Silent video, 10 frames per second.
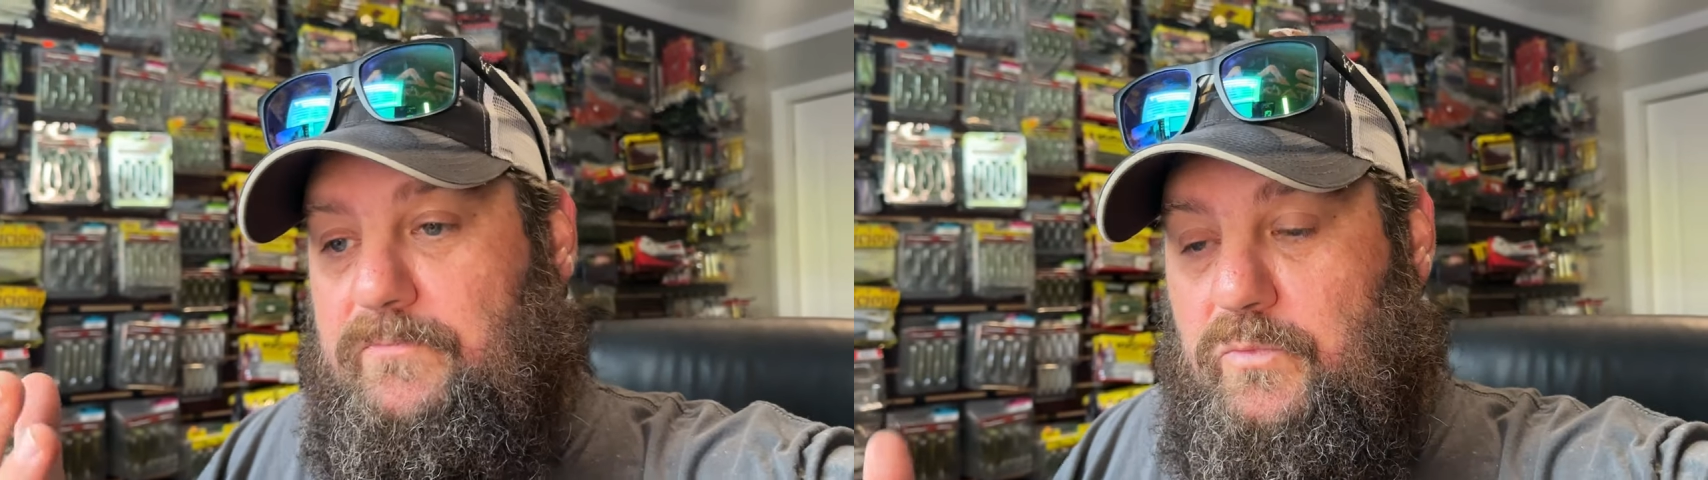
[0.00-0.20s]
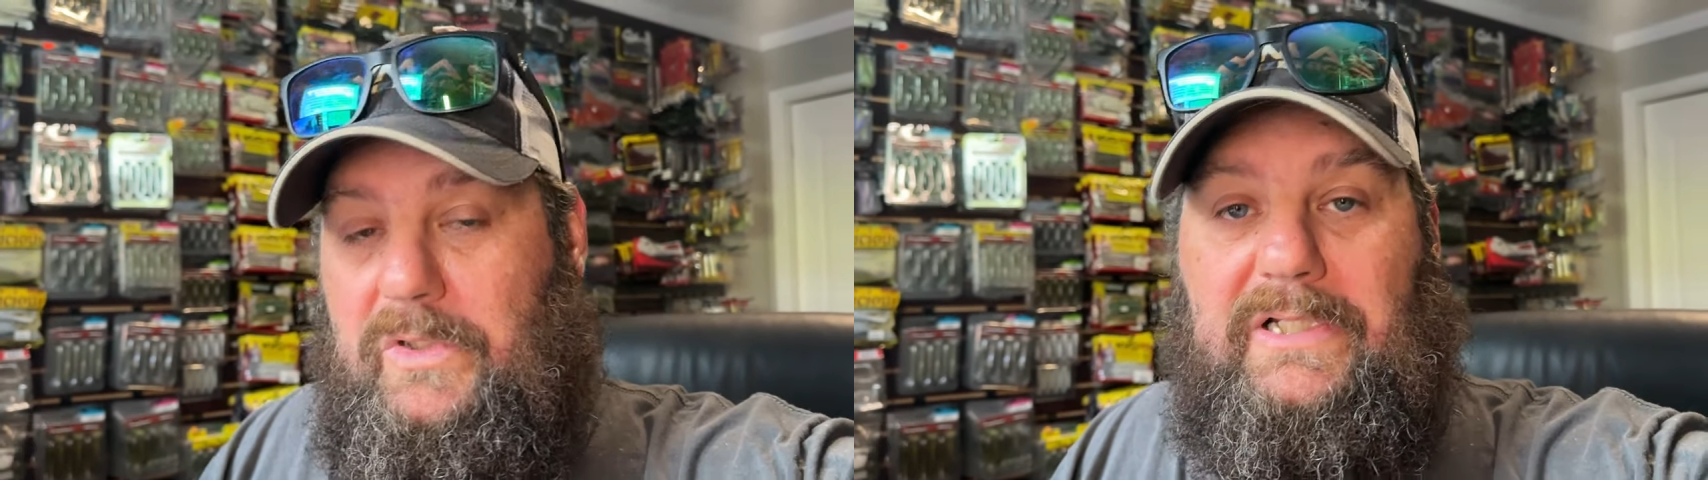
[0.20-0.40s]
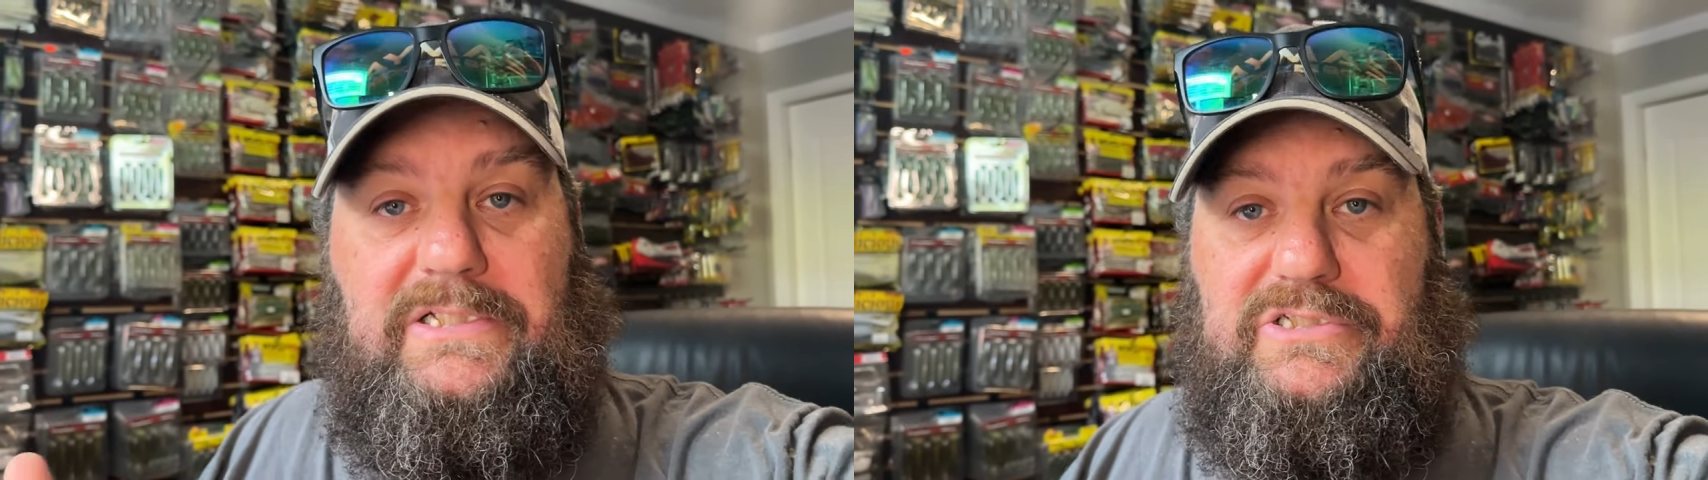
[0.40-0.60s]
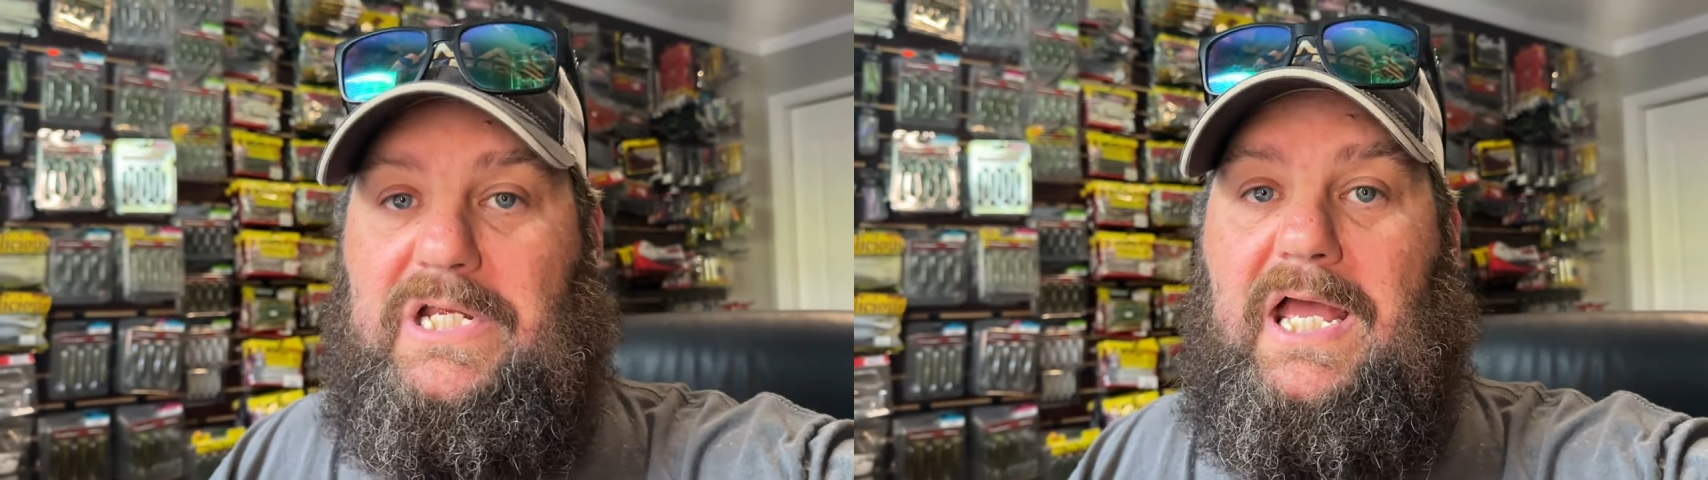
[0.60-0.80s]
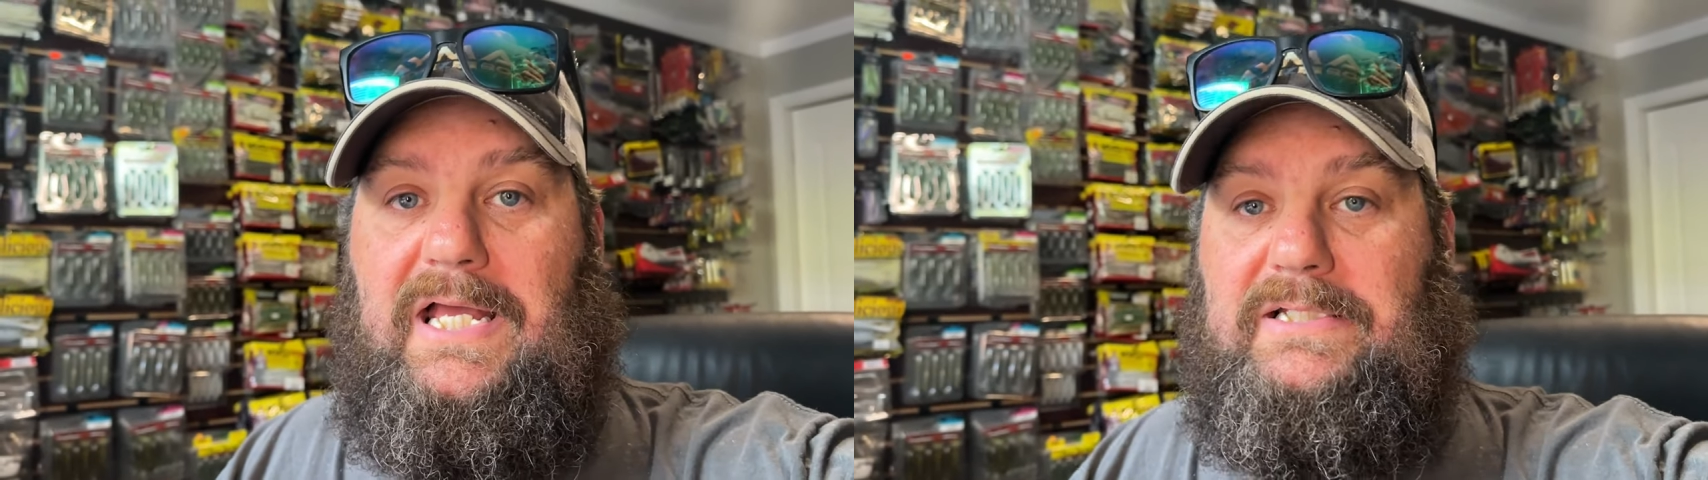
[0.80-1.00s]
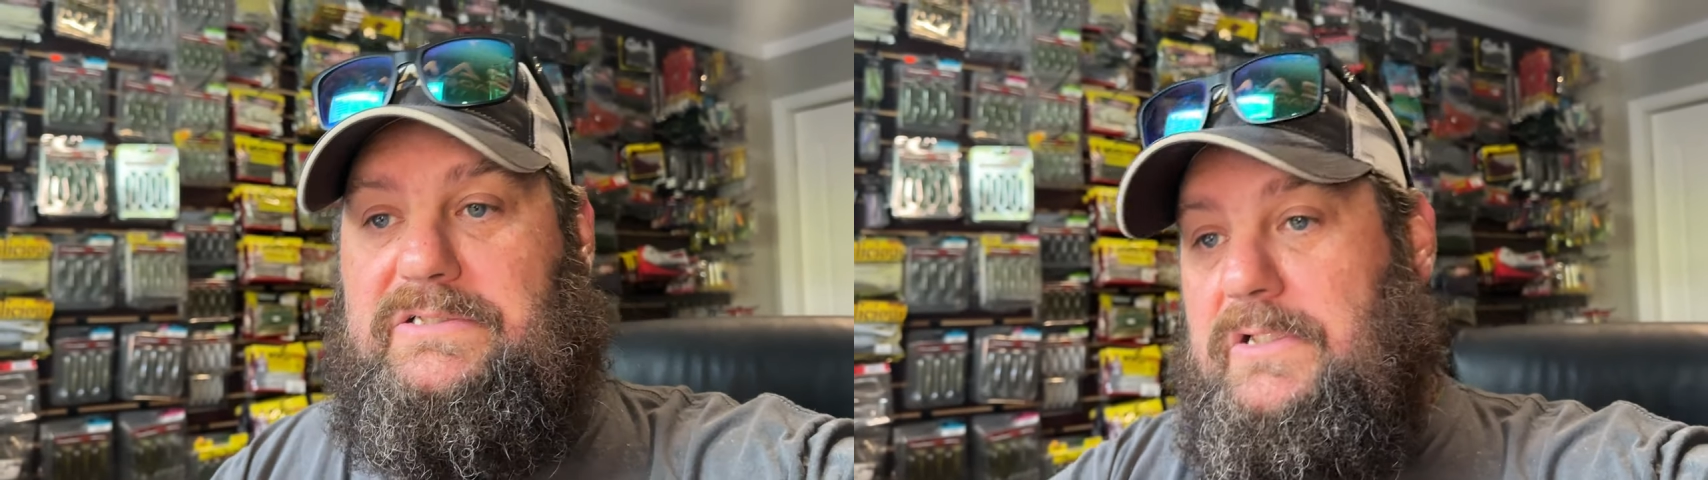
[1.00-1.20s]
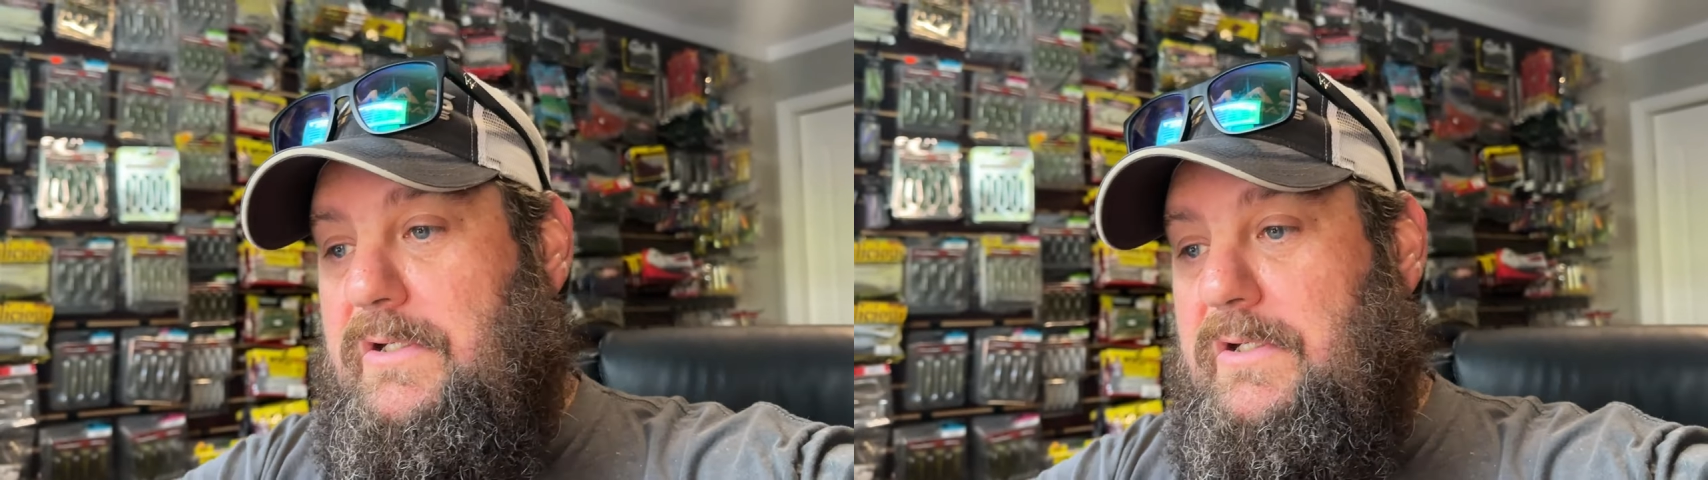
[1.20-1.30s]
really shines.